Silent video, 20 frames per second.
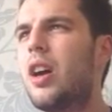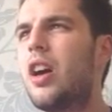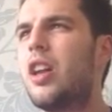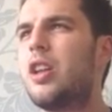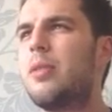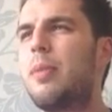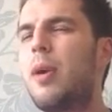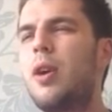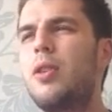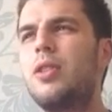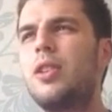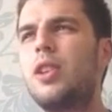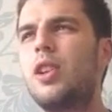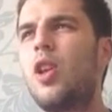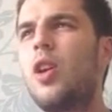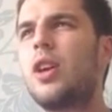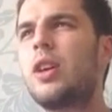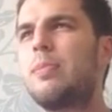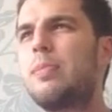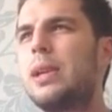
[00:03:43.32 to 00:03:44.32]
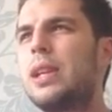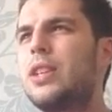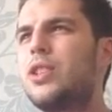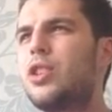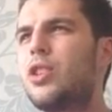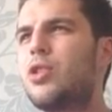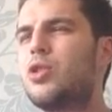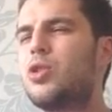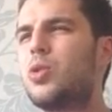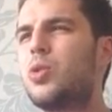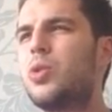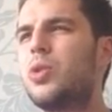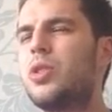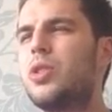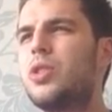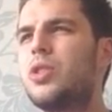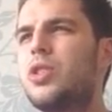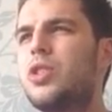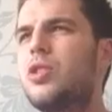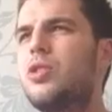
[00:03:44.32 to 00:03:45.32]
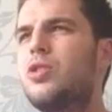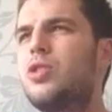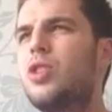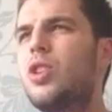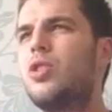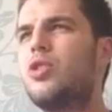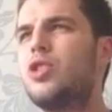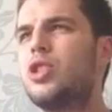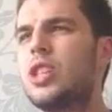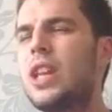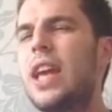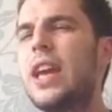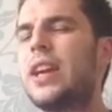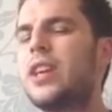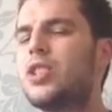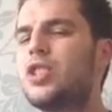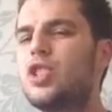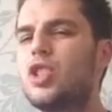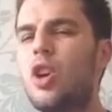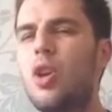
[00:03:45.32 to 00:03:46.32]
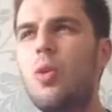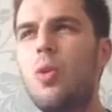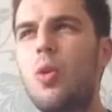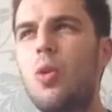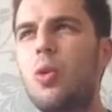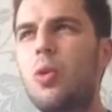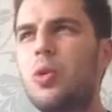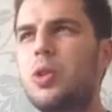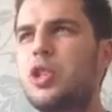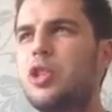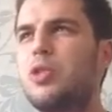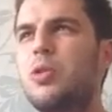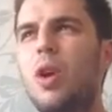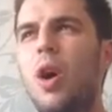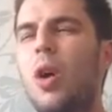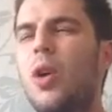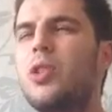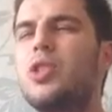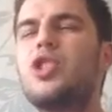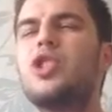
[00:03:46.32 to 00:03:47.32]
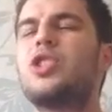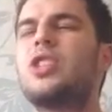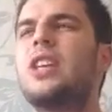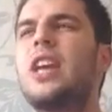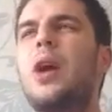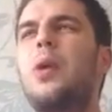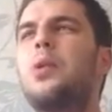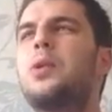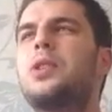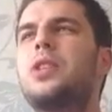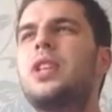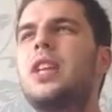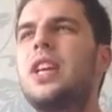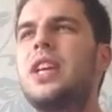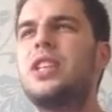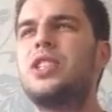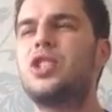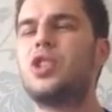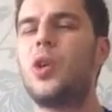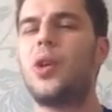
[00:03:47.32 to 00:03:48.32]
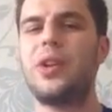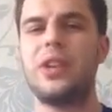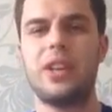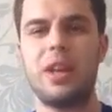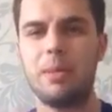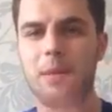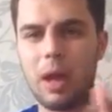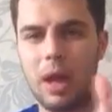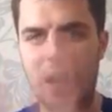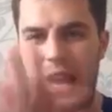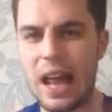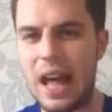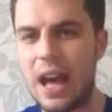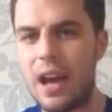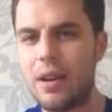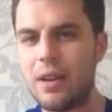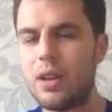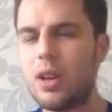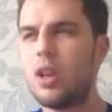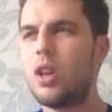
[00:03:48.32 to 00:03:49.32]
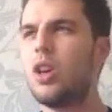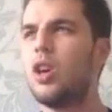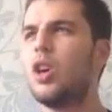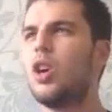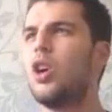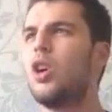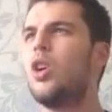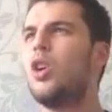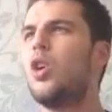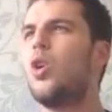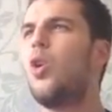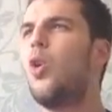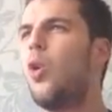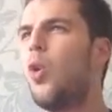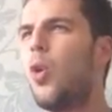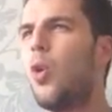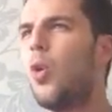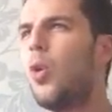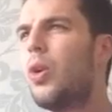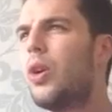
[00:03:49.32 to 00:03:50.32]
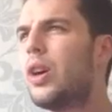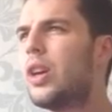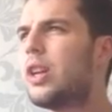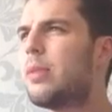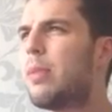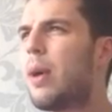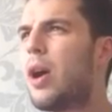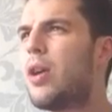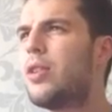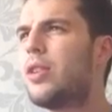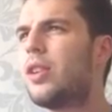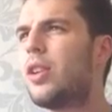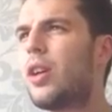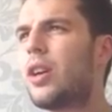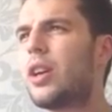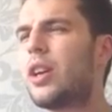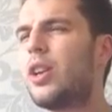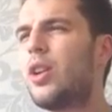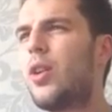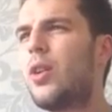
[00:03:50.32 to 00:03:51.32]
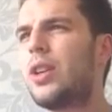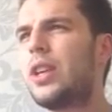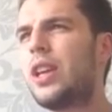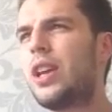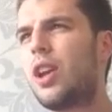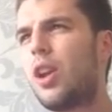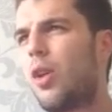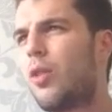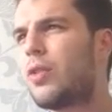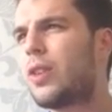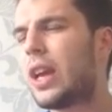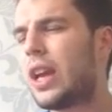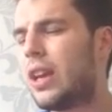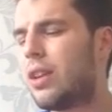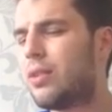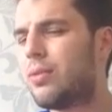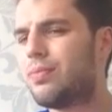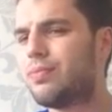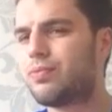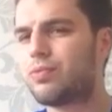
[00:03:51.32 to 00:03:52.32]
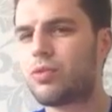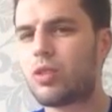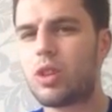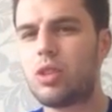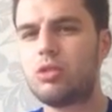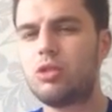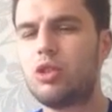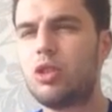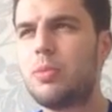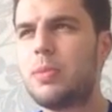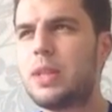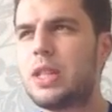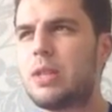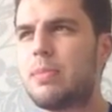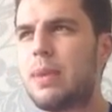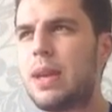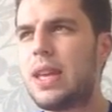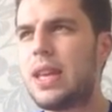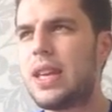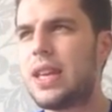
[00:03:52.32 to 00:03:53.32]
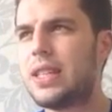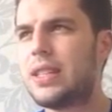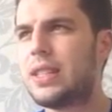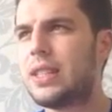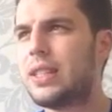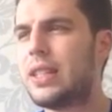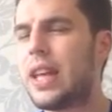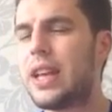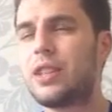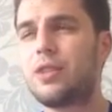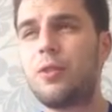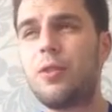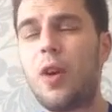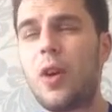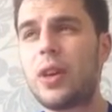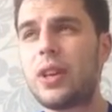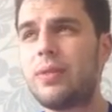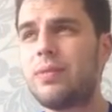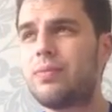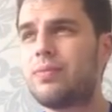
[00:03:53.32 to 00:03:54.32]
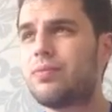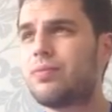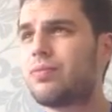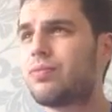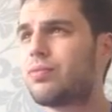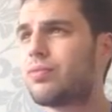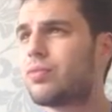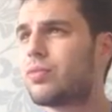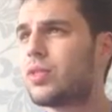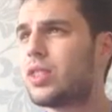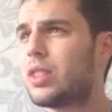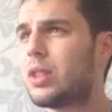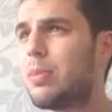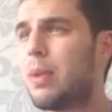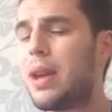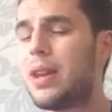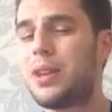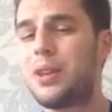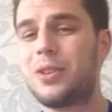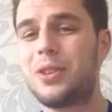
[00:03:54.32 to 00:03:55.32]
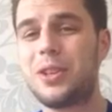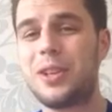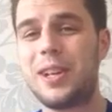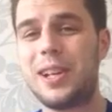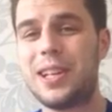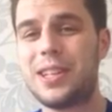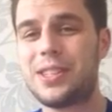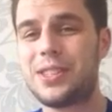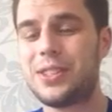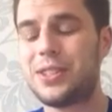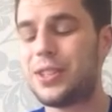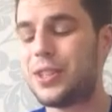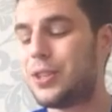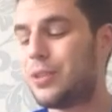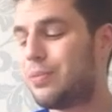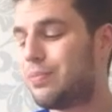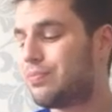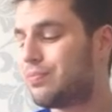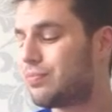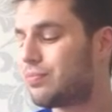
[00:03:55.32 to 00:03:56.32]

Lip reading: An opponent like Billy Joe Saunders, who's so slick and so awkward, you can't just get onto the inside and him like that. Or an opponent like Gennady Golovkin, rumoured to be his next fight, depending on who you listen to.